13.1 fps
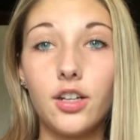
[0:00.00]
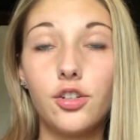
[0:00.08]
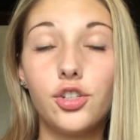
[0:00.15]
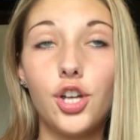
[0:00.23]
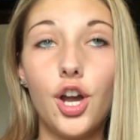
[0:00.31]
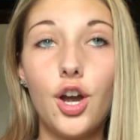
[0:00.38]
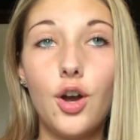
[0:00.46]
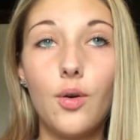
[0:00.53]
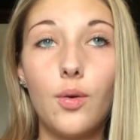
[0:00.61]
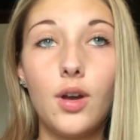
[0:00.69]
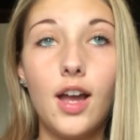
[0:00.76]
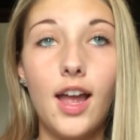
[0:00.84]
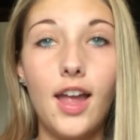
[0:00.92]
gonna
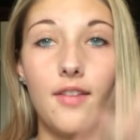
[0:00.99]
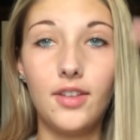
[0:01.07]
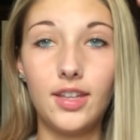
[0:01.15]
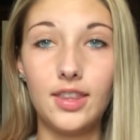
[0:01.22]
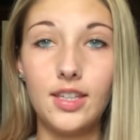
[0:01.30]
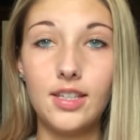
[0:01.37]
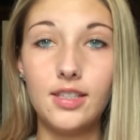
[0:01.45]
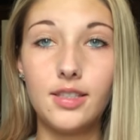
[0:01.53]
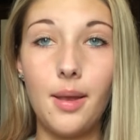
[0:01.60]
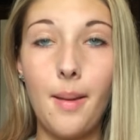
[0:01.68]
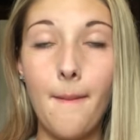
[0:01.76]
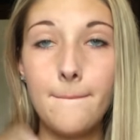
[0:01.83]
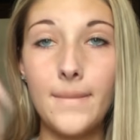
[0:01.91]
show. I have like these
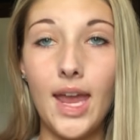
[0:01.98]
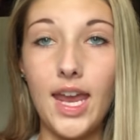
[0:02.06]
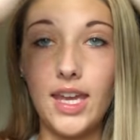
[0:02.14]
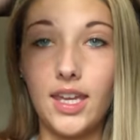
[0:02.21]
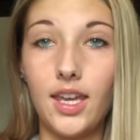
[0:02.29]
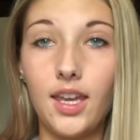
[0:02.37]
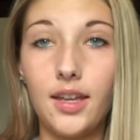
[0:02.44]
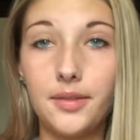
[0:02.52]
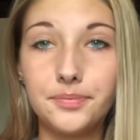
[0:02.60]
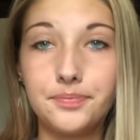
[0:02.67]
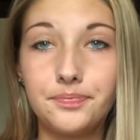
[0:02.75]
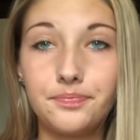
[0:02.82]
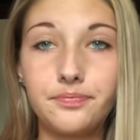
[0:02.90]

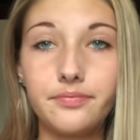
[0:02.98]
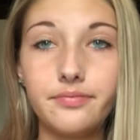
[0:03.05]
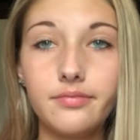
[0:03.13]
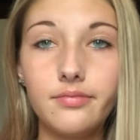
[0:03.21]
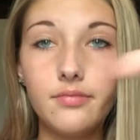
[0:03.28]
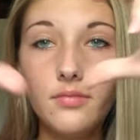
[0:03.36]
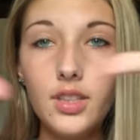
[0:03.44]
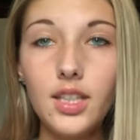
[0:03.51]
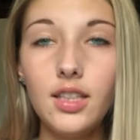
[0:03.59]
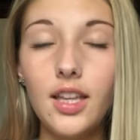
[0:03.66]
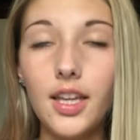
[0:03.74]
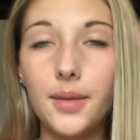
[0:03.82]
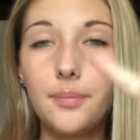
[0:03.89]
hanging
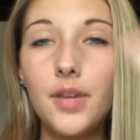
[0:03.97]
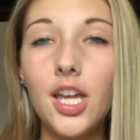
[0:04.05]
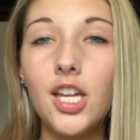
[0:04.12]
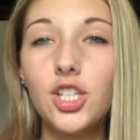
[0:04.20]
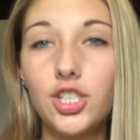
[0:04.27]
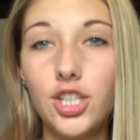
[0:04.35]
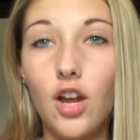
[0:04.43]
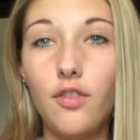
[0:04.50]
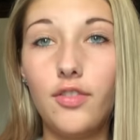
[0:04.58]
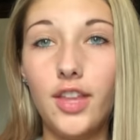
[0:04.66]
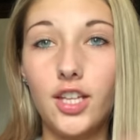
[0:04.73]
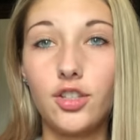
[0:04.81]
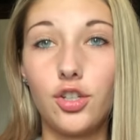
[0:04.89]
like shelf
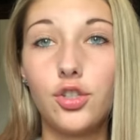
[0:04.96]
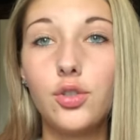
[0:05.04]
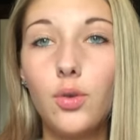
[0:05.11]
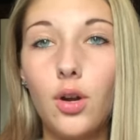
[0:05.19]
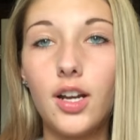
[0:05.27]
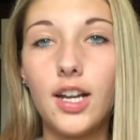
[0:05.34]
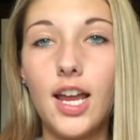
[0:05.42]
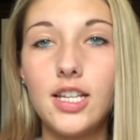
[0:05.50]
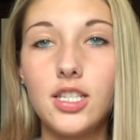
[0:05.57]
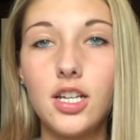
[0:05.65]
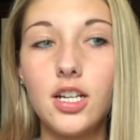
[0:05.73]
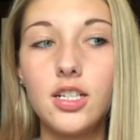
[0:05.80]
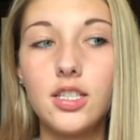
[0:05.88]
things or shoe
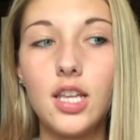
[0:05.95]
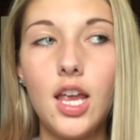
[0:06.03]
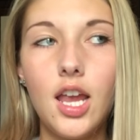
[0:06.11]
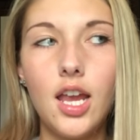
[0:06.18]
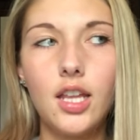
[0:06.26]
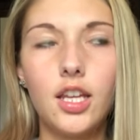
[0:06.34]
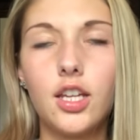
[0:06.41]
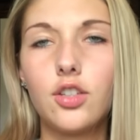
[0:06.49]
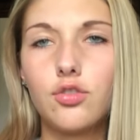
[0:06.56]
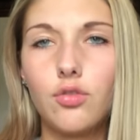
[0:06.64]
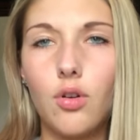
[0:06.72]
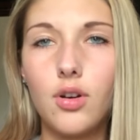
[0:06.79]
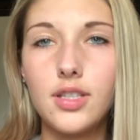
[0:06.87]
organizers and like
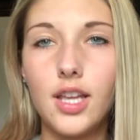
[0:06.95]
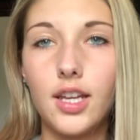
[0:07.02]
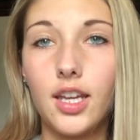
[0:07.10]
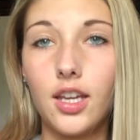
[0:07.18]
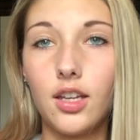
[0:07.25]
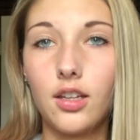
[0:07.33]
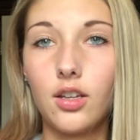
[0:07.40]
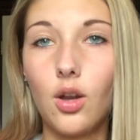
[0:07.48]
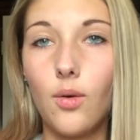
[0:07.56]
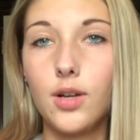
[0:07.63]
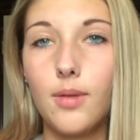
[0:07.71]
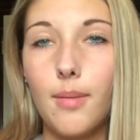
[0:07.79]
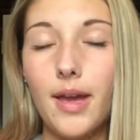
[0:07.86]
drawers that can
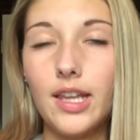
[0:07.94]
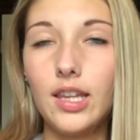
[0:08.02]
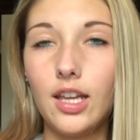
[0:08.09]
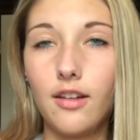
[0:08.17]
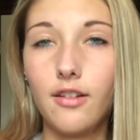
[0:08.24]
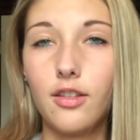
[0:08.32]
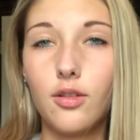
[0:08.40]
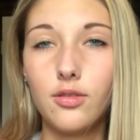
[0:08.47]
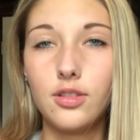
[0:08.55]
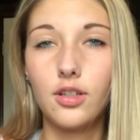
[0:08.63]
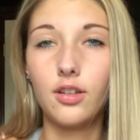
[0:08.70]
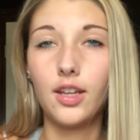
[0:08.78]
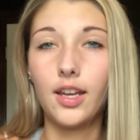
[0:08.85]
go under my bed like those
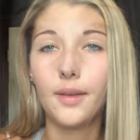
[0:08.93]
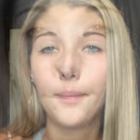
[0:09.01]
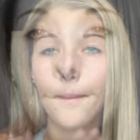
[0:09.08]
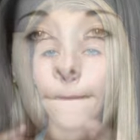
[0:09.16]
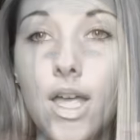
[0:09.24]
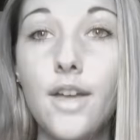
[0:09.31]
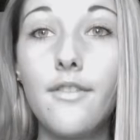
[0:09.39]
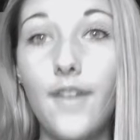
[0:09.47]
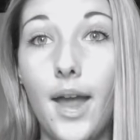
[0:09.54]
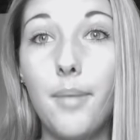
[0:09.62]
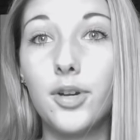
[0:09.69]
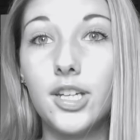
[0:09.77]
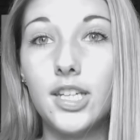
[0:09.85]
little like
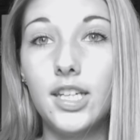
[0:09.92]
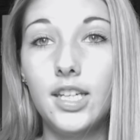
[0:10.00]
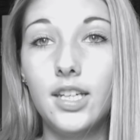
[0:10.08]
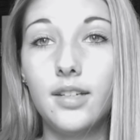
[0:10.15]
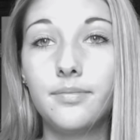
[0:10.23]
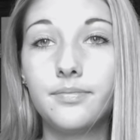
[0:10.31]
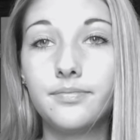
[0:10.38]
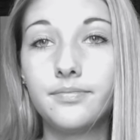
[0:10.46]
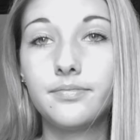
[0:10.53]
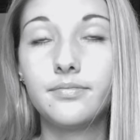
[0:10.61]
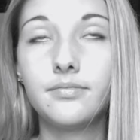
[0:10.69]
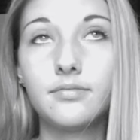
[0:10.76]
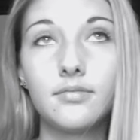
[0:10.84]
fabricy
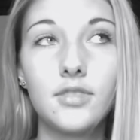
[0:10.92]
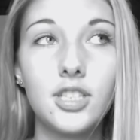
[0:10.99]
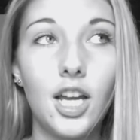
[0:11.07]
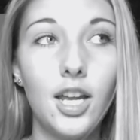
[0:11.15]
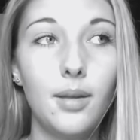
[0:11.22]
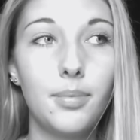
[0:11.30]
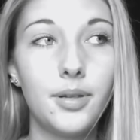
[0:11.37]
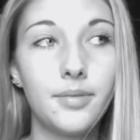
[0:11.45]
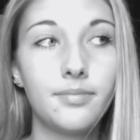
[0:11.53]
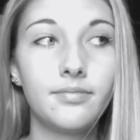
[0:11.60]
type